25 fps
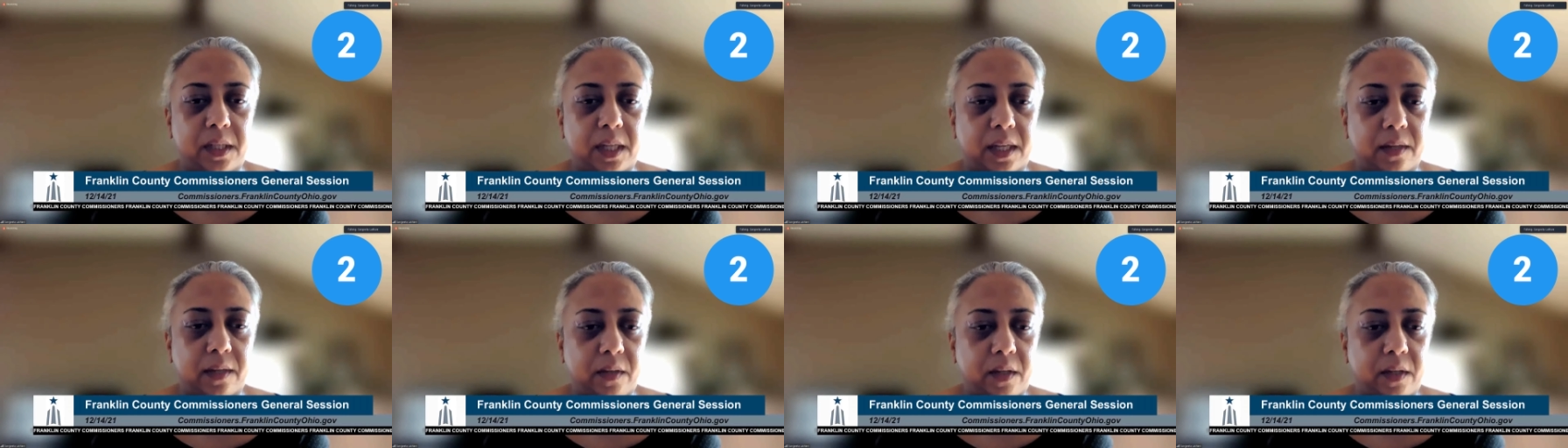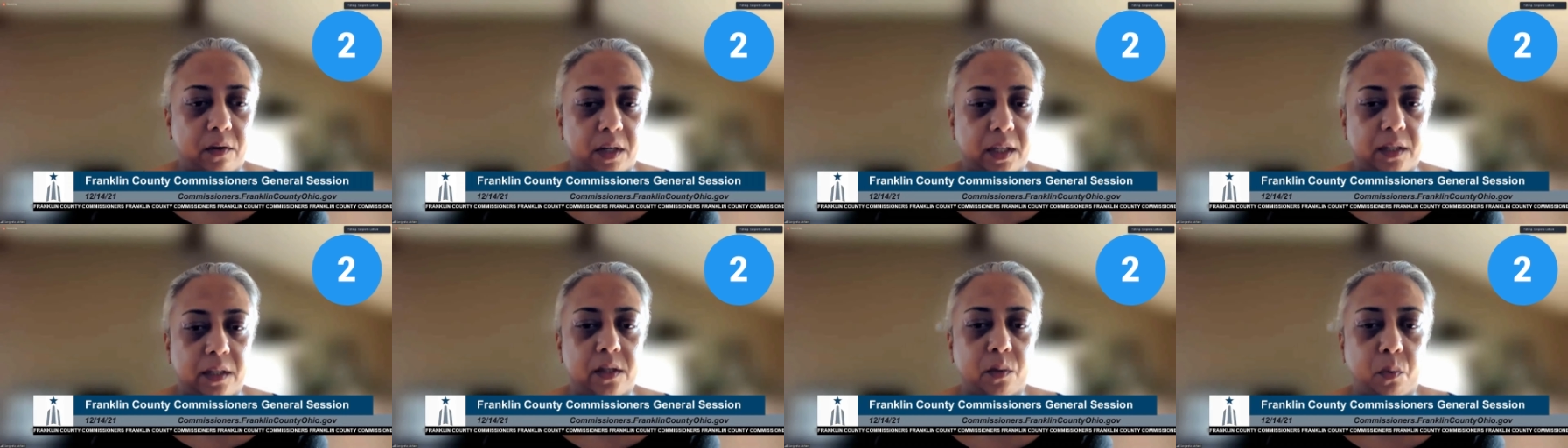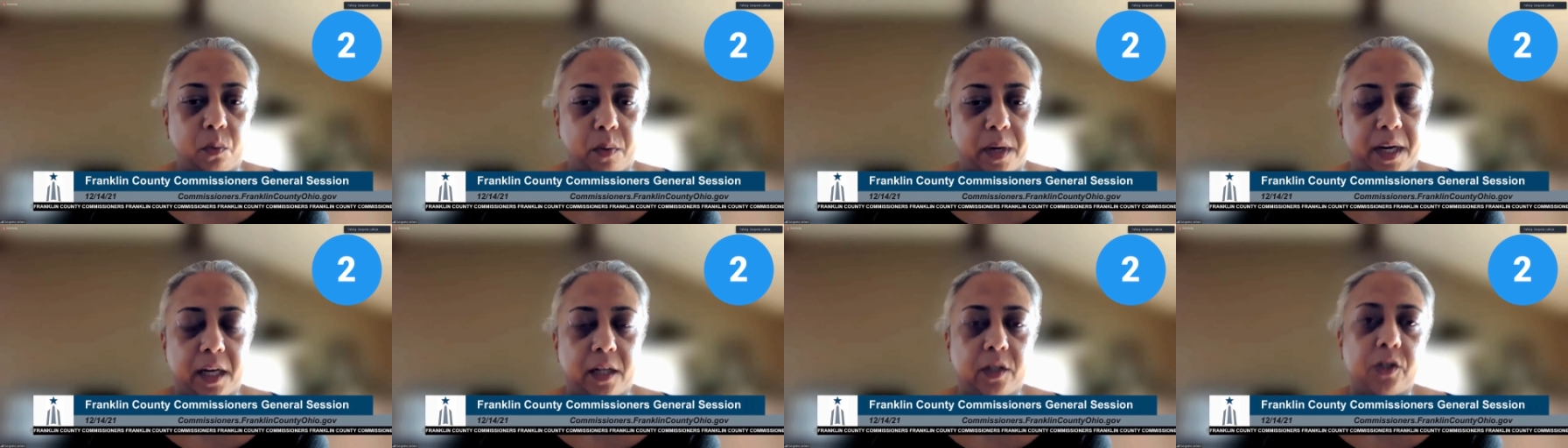that there is a
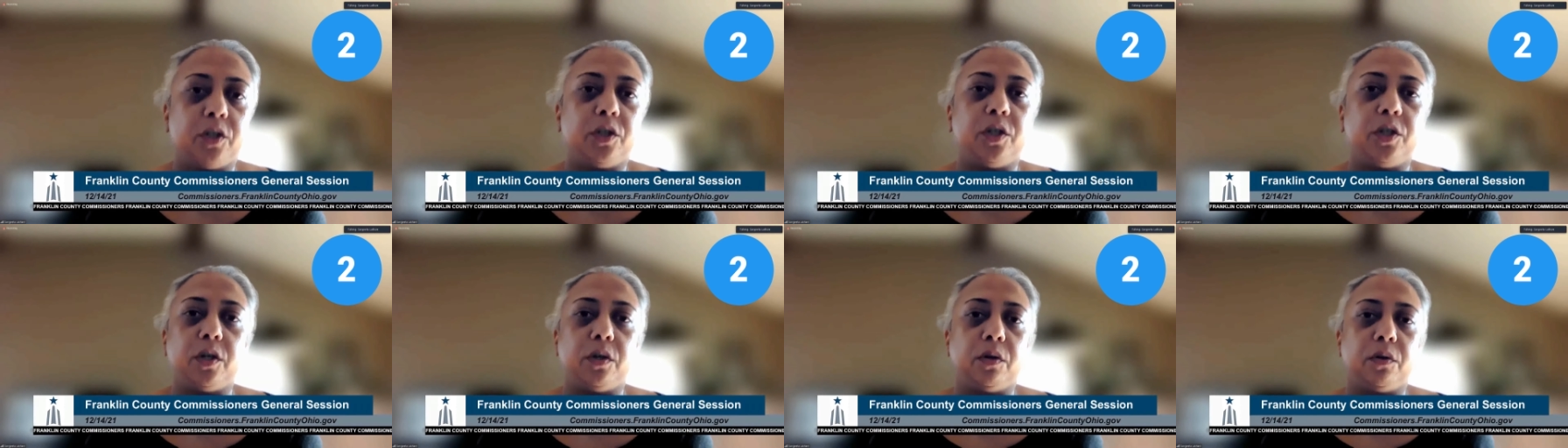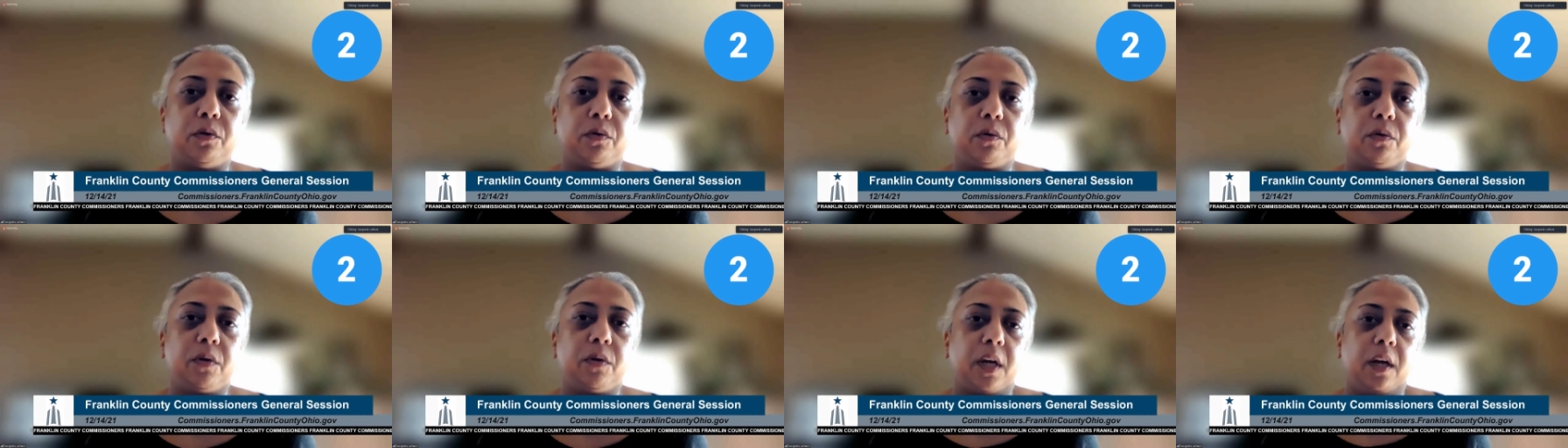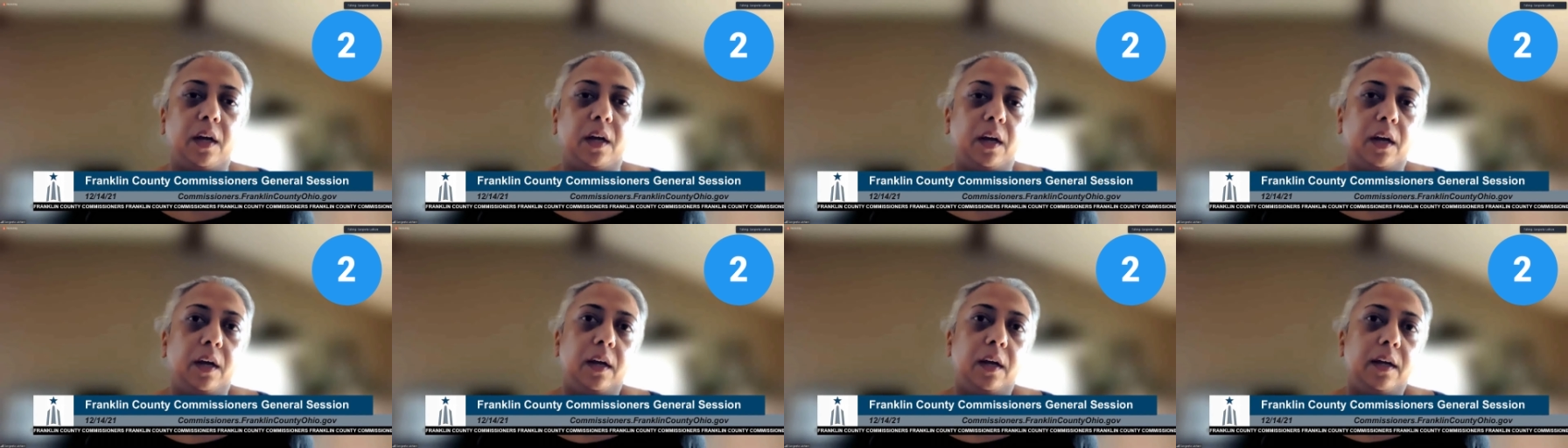way to do
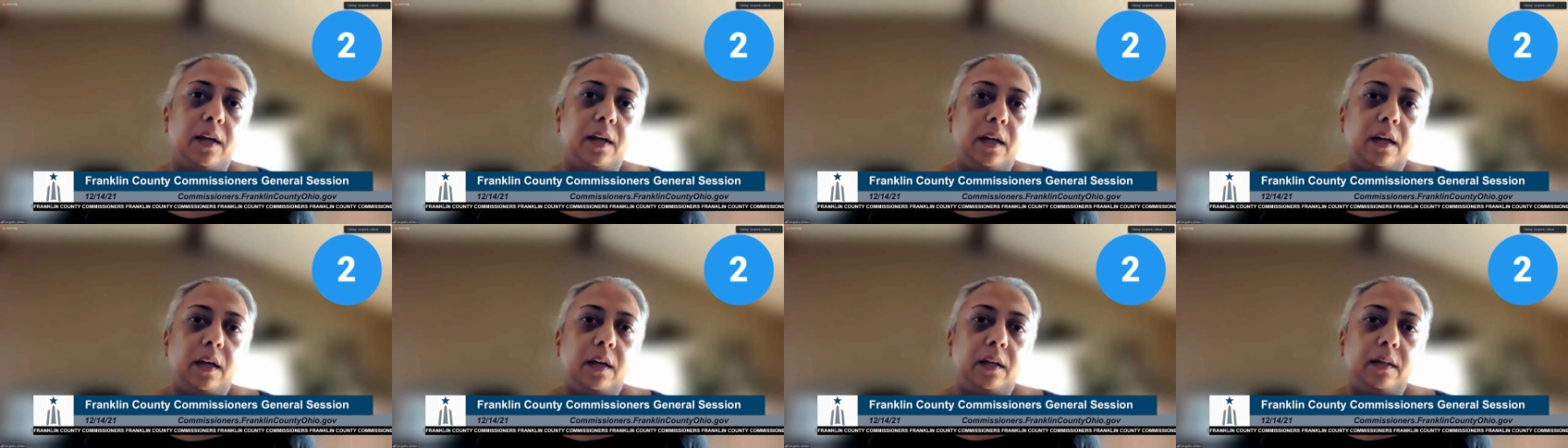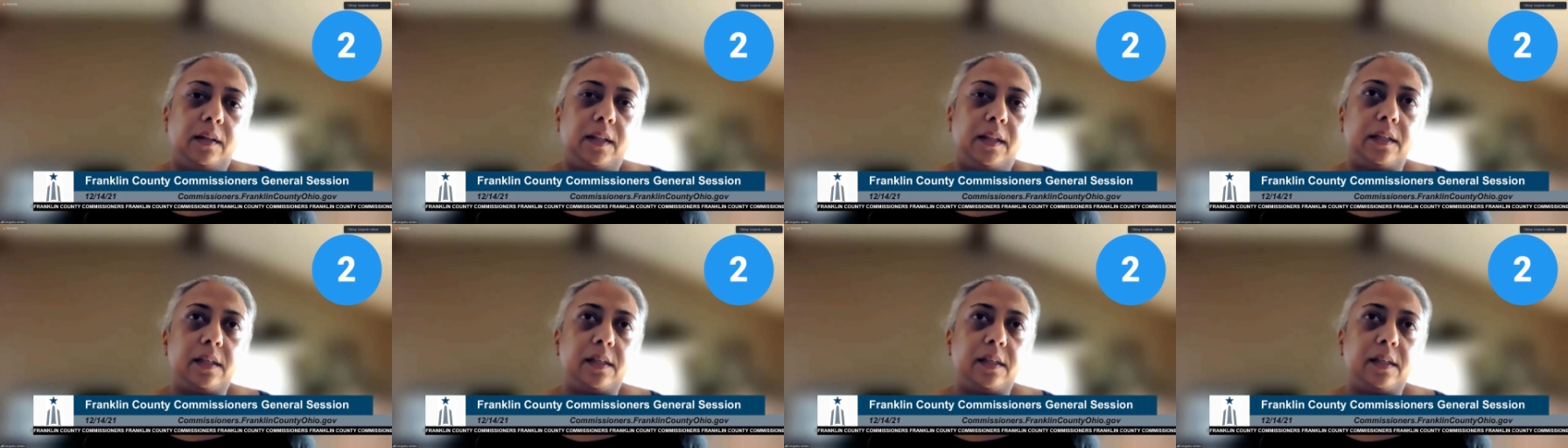this